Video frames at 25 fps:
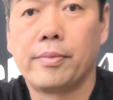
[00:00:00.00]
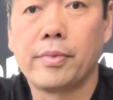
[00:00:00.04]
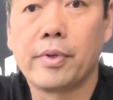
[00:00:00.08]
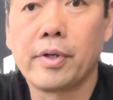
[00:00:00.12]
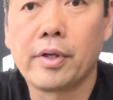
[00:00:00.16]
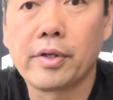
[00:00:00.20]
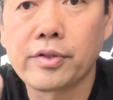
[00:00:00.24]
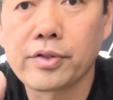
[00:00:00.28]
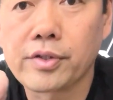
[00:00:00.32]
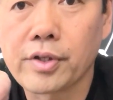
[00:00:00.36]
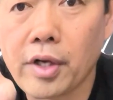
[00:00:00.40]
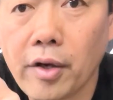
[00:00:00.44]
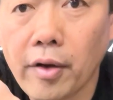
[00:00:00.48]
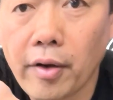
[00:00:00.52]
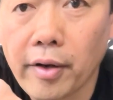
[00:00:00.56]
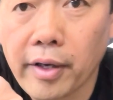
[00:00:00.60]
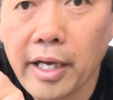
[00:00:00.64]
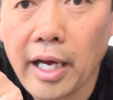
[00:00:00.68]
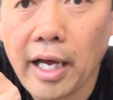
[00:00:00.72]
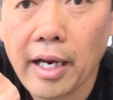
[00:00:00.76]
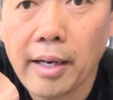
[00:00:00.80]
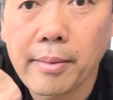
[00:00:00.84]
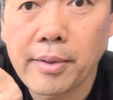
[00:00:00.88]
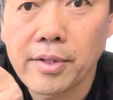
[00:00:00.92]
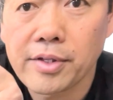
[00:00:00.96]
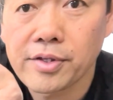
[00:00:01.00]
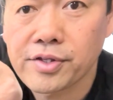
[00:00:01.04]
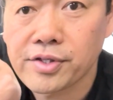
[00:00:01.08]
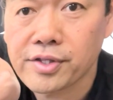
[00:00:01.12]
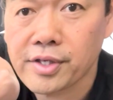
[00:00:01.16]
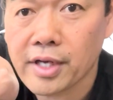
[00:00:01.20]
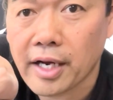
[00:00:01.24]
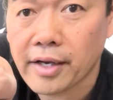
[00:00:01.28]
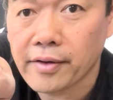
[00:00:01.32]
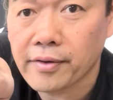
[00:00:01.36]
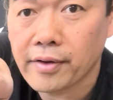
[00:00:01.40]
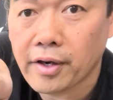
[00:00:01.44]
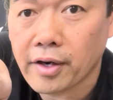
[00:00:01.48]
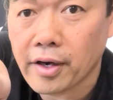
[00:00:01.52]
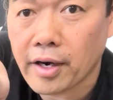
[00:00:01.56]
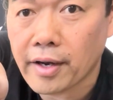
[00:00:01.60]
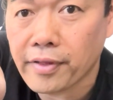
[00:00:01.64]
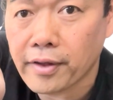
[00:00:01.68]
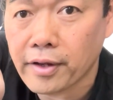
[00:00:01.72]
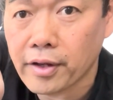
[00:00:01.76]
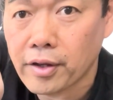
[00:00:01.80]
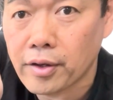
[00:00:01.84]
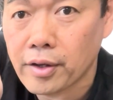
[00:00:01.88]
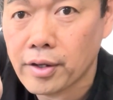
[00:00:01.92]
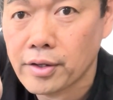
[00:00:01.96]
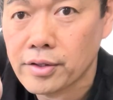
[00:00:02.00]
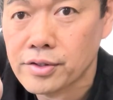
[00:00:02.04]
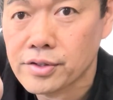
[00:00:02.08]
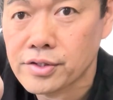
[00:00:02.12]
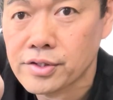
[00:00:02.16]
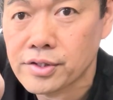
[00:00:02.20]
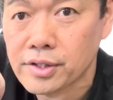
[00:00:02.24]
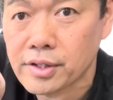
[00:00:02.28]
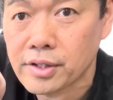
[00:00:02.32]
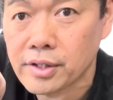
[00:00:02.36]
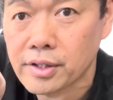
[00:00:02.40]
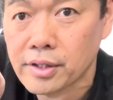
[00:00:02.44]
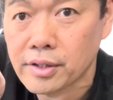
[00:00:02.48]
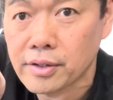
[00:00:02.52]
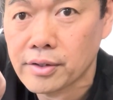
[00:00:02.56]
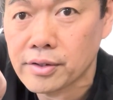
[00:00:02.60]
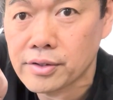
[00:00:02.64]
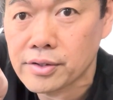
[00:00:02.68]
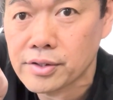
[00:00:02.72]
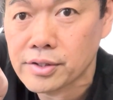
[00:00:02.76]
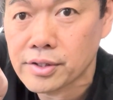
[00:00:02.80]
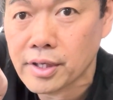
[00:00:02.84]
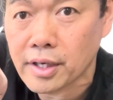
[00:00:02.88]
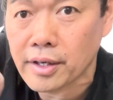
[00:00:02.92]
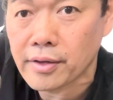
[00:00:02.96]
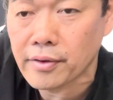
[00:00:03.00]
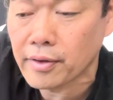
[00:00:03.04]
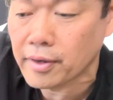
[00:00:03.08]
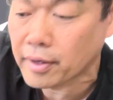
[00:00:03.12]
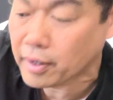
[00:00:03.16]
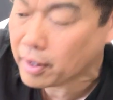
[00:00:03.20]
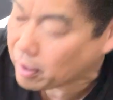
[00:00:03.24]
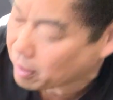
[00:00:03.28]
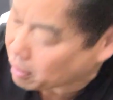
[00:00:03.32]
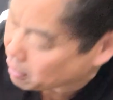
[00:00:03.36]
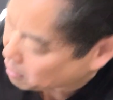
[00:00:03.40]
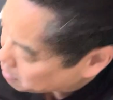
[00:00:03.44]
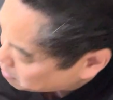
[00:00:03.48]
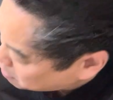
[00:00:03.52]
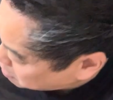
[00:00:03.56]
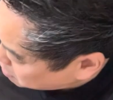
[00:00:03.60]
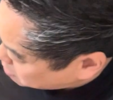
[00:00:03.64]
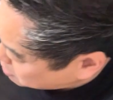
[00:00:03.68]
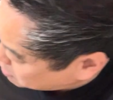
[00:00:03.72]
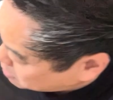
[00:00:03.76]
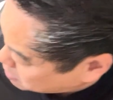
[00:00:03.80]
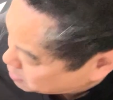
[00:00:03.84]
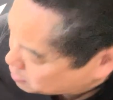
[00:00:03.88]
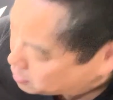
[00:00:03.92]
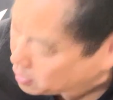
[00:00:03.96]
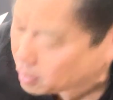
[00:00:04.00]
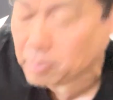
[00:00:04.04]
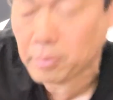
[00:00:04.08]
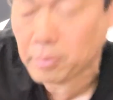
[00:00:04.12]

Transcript: So, got them inside there. I think you can see inside there. Oh, let